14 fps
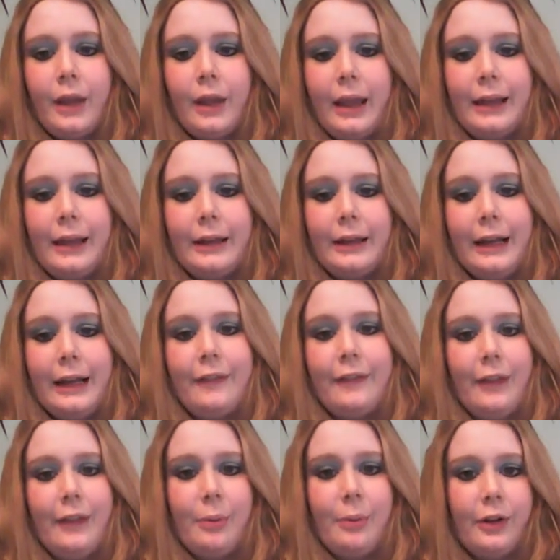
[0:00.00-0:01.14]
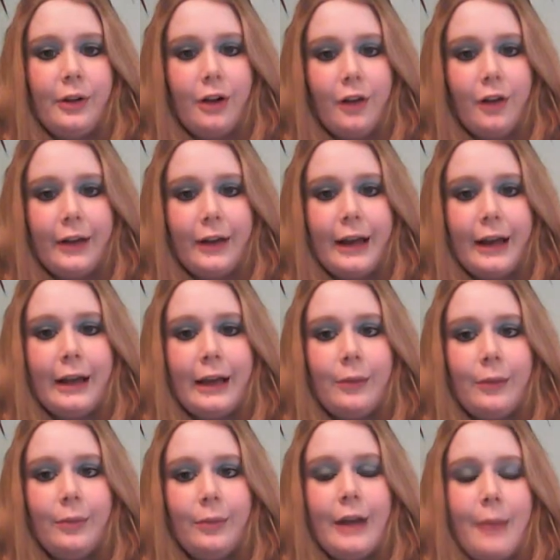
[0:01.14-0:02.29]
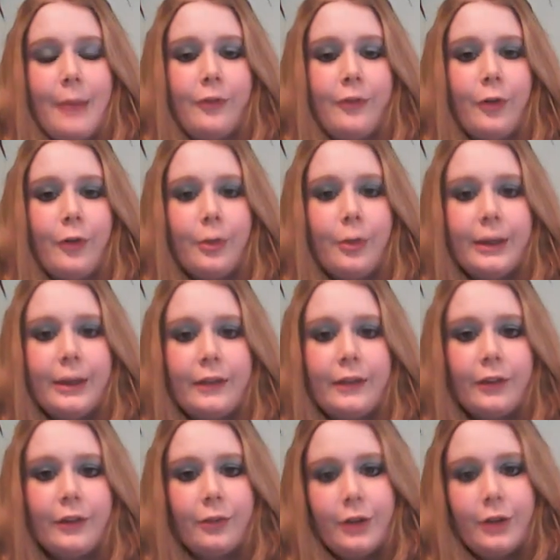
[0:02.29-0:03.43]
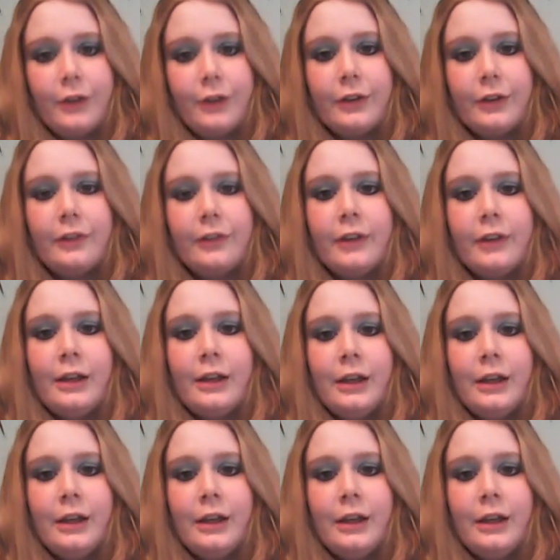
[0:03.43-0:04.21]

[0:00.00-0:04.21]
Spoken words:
And I didn't sleep probably at all that night, the night before, because I was so nervous.